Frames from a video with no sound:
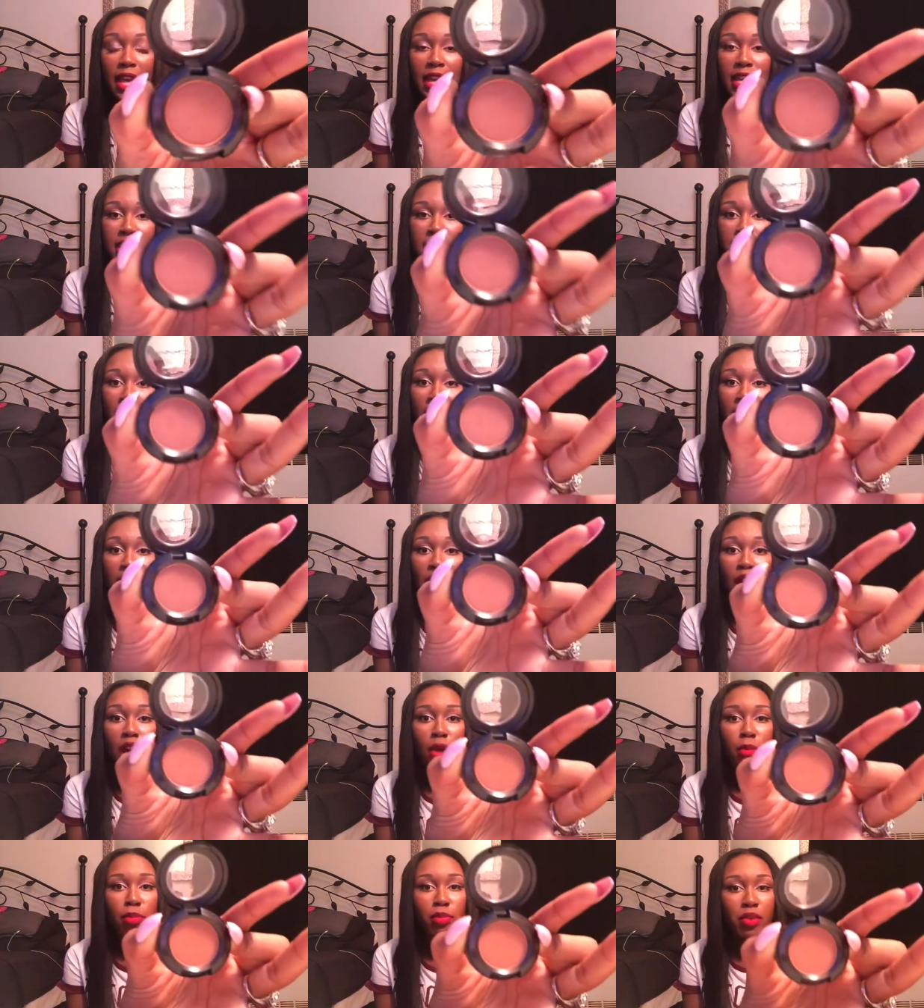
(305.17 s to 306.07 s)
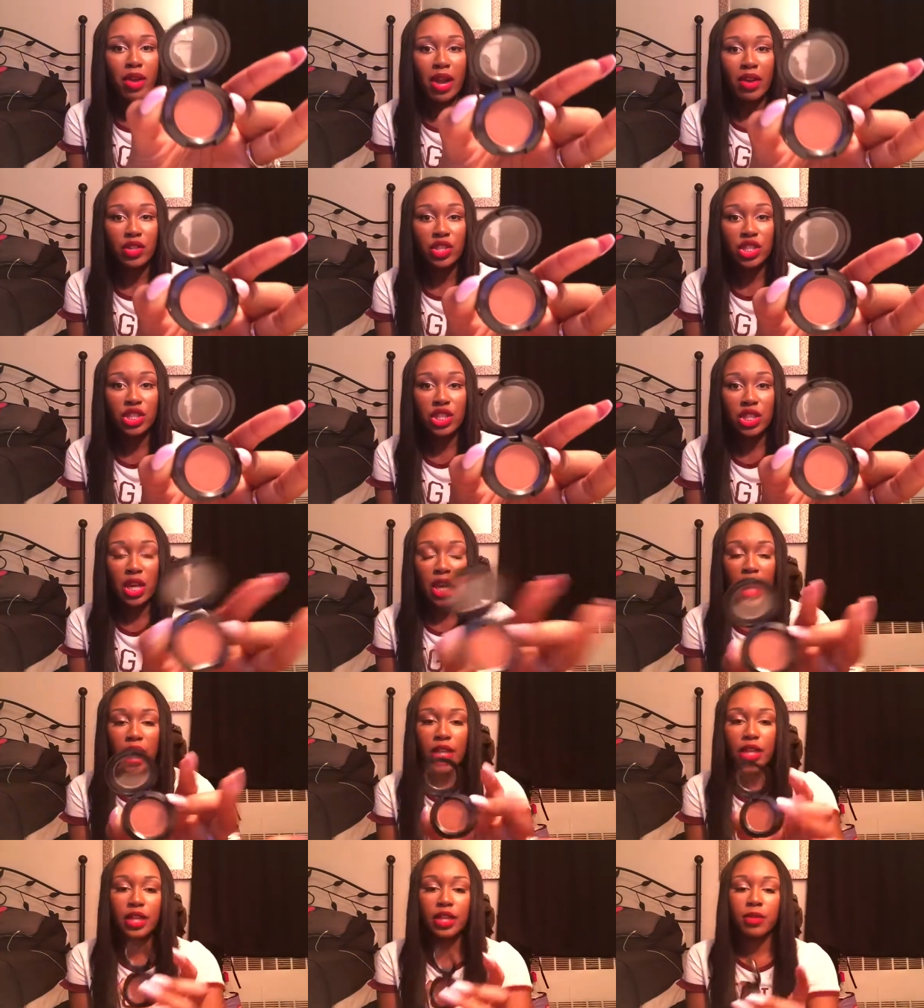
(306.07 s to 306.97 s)
It's like a brownish
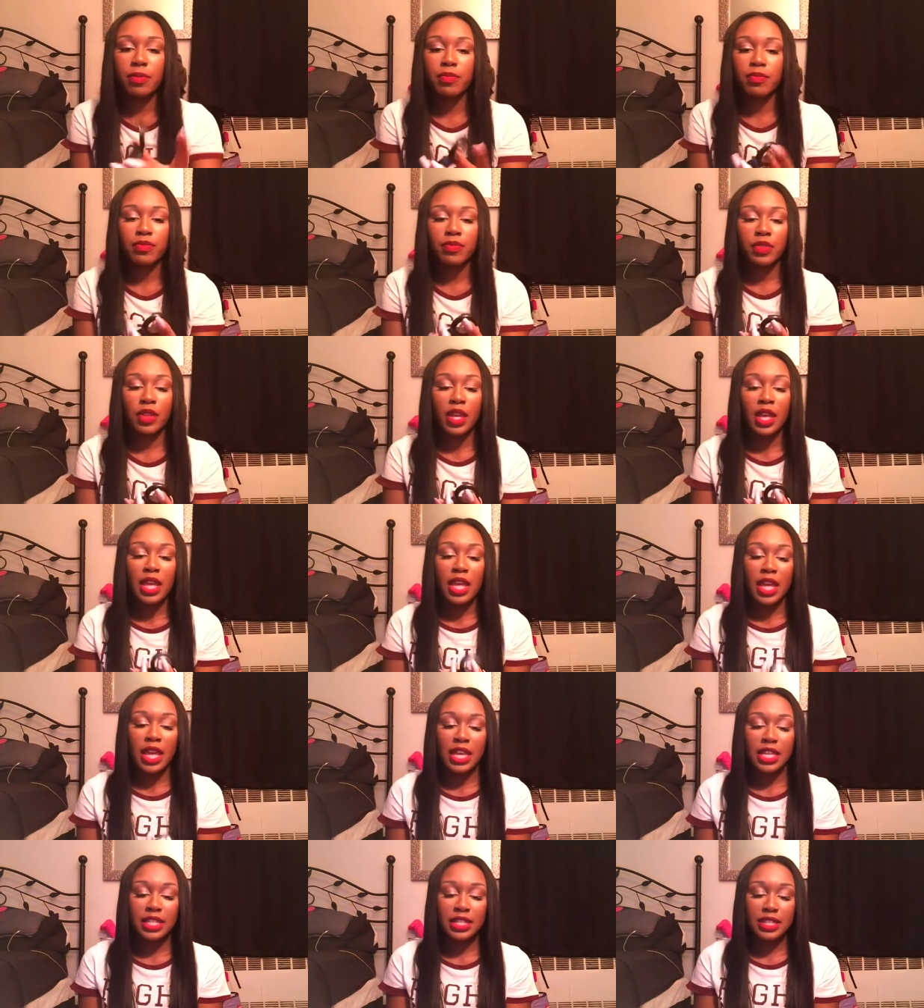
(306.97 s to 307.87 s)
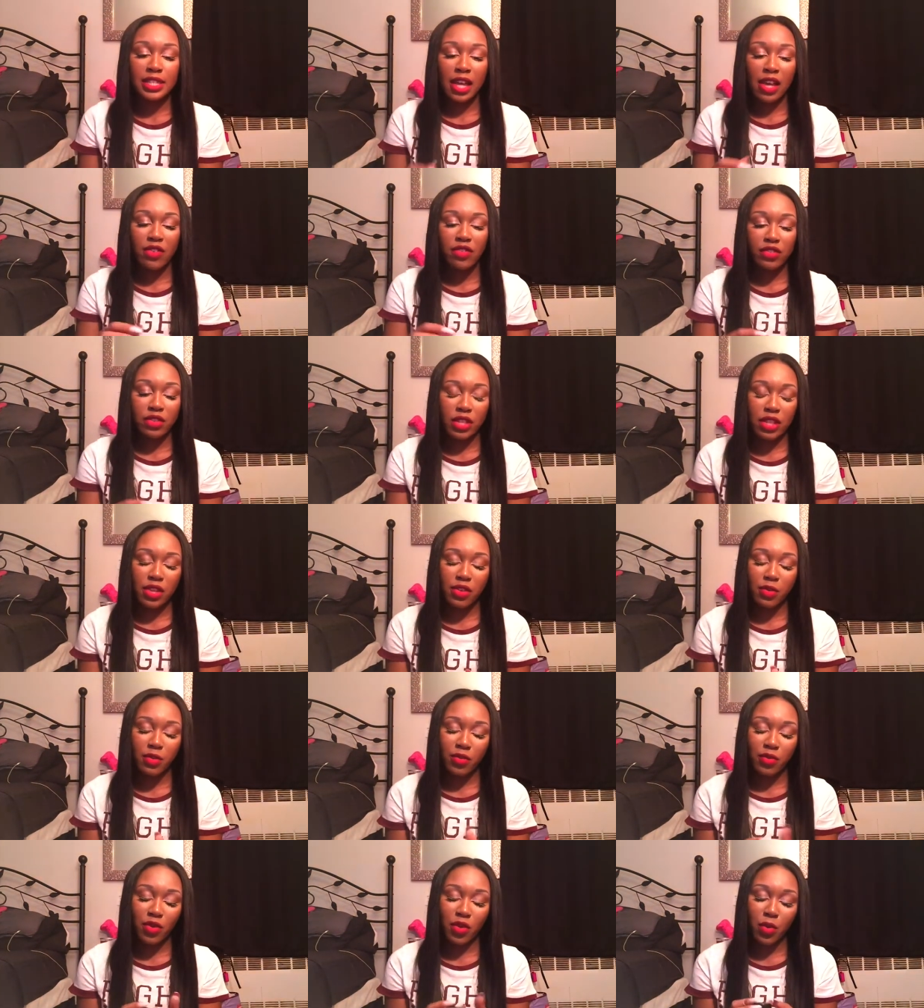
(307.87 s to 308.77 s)
color it's
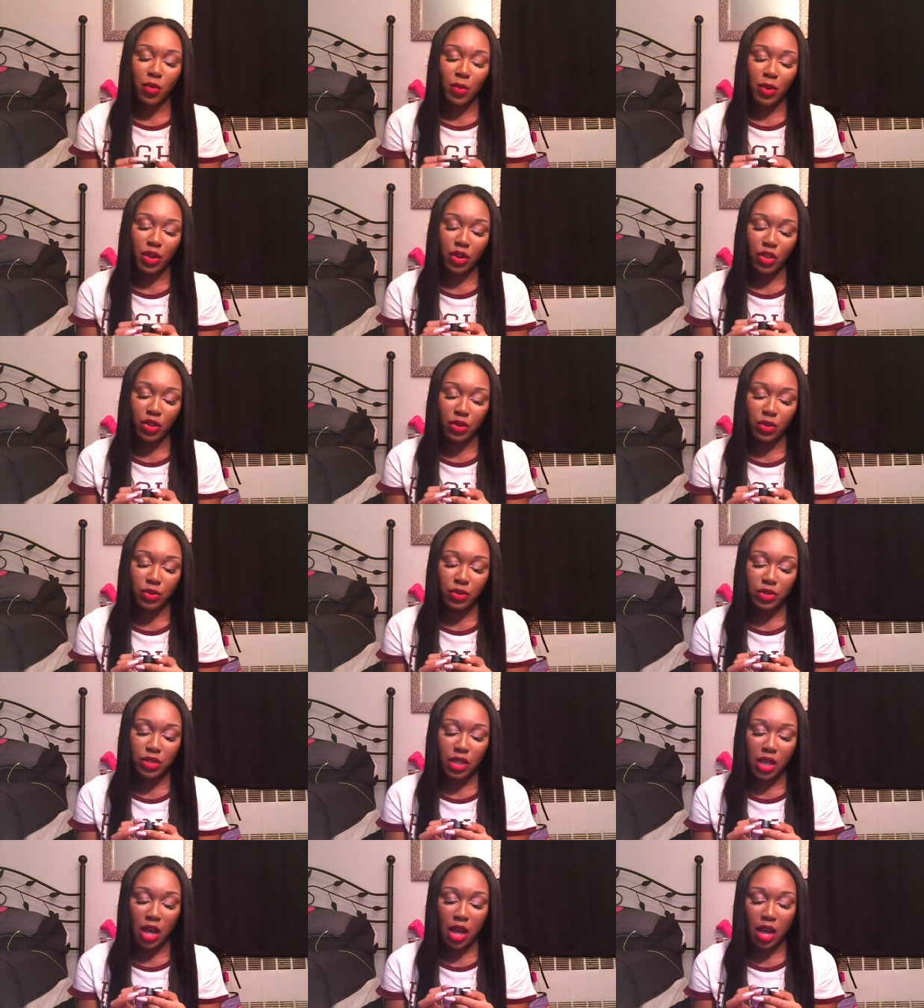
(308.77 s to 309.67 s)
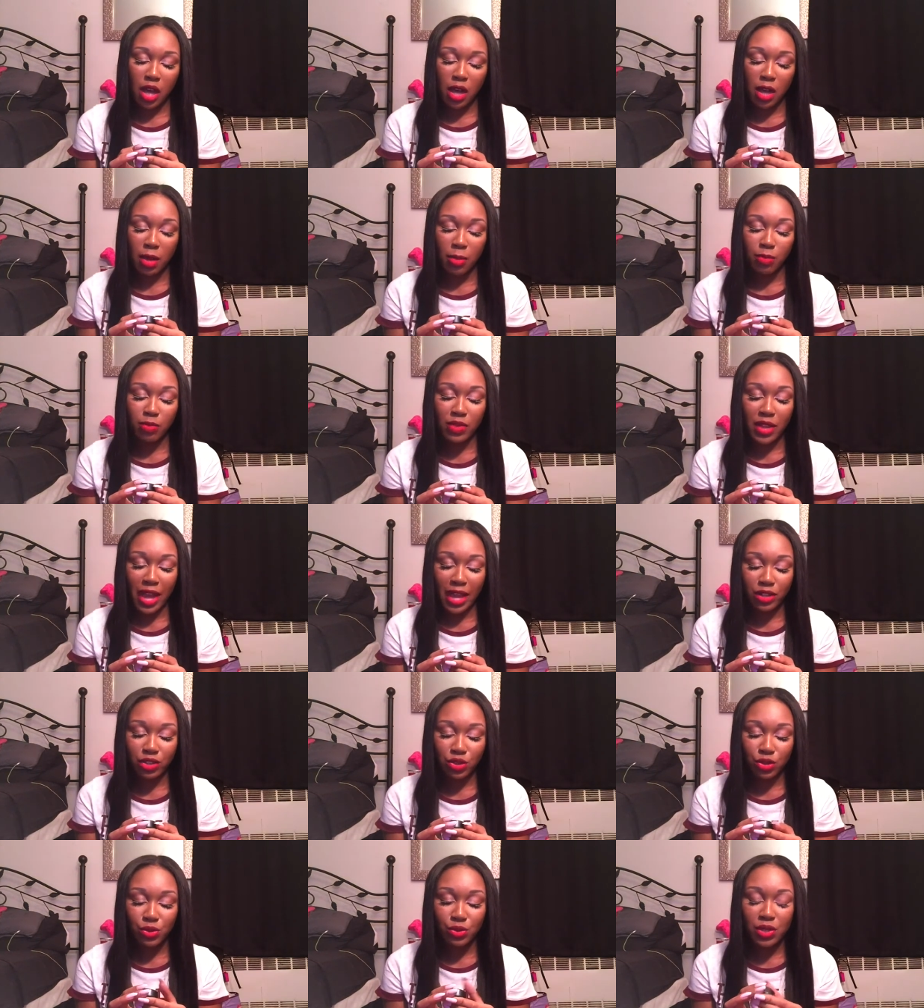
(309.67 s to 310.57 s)
definitely for one of those um,
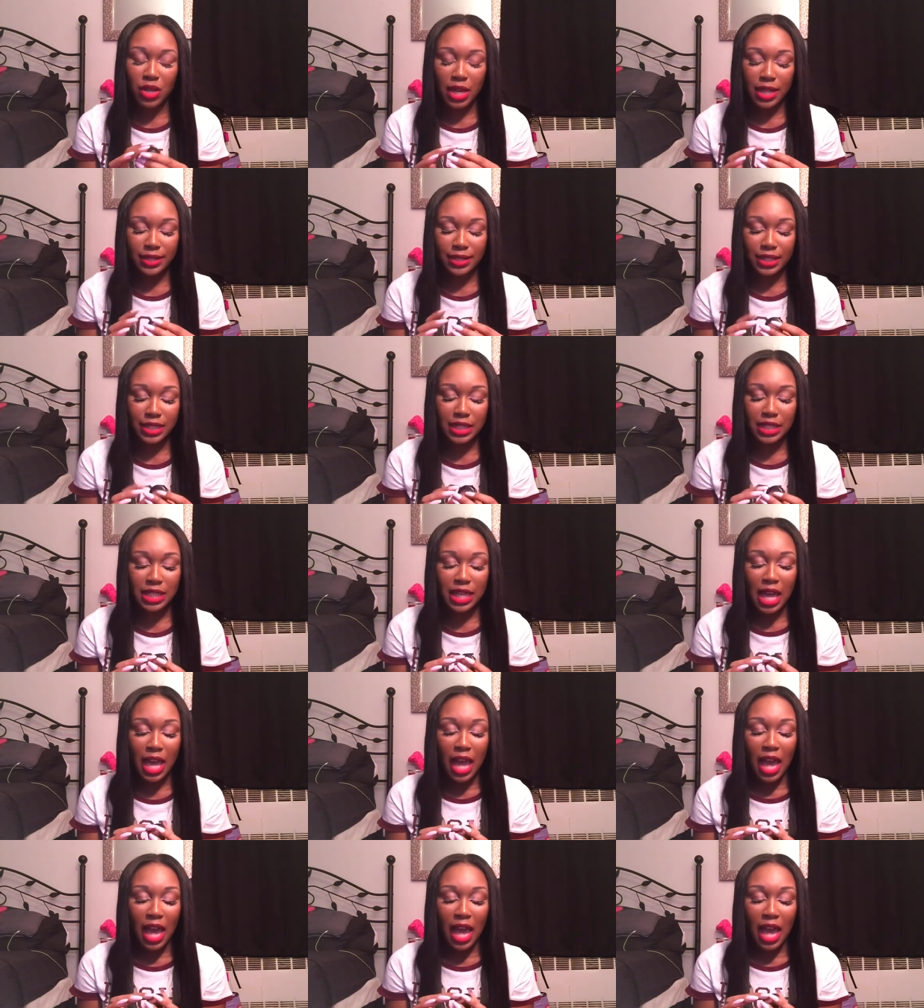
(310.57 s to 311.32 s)
natural colors.